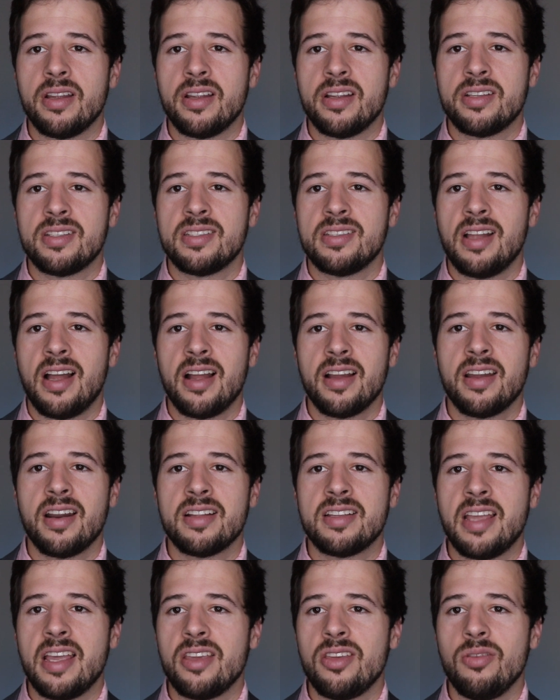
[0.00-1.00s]
It's not gonna
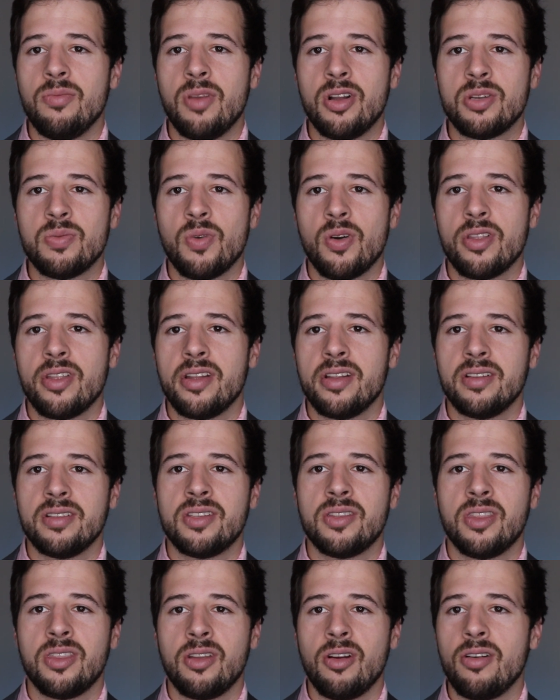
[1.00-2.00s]
take you much more
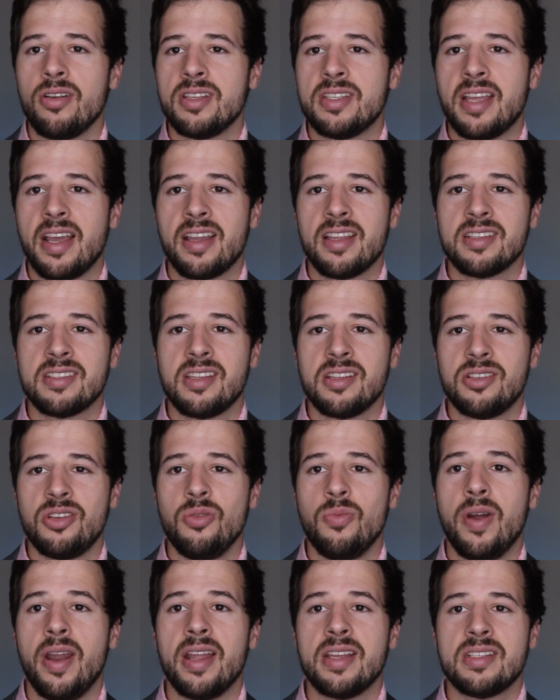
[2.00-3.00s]
than 30 seconds to 2
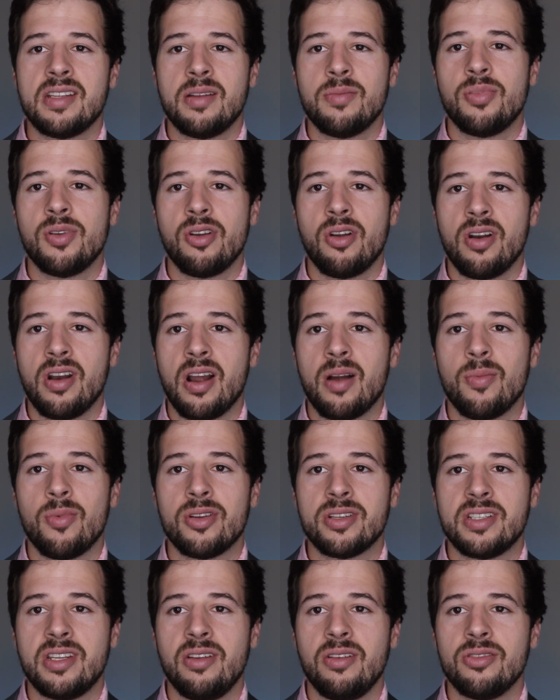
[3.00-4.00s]
minutes to input your
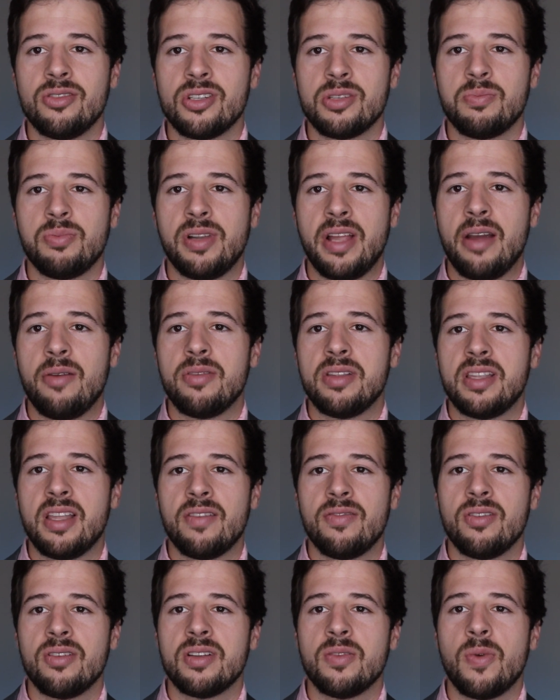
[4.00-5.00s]
numbers, and you can just play with
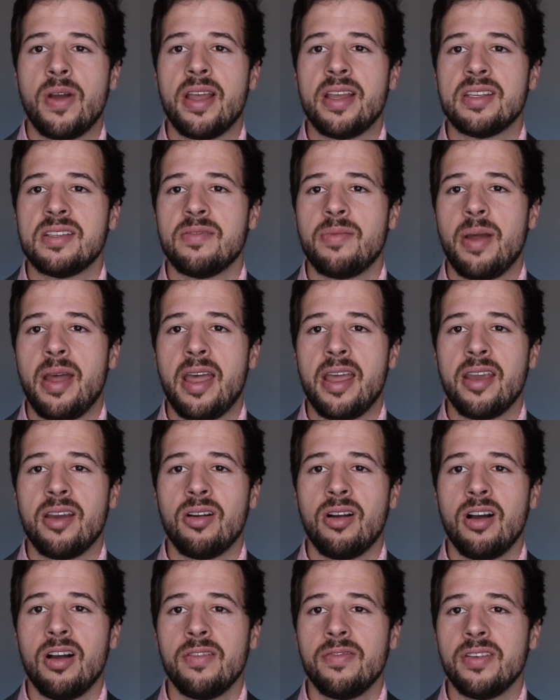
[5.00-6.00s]
different ways of paying it
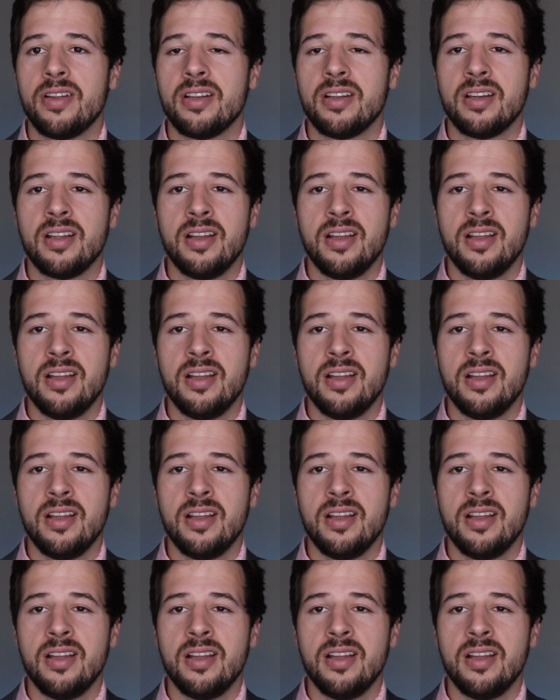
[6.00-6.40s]
off and